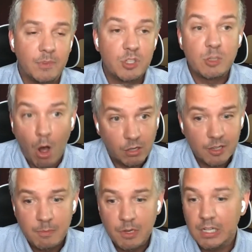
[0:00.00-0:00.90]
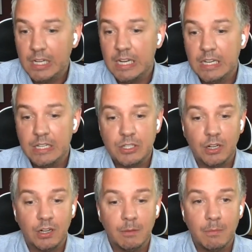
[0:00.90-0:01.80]
smaller communities.
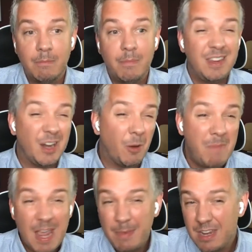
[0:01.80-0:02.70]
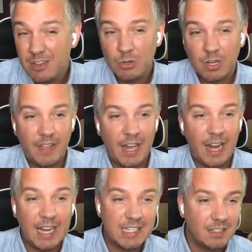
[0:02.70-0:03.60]
They're maybe sort of that
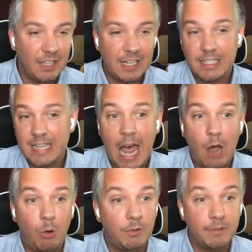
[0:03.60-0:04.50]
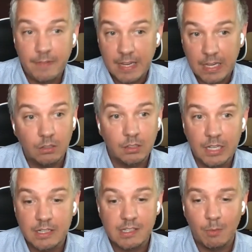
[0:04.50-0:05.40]
isolated town feel
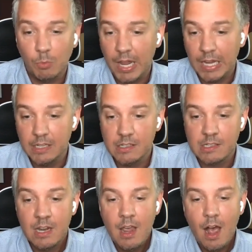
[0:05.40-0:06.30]
in some ways.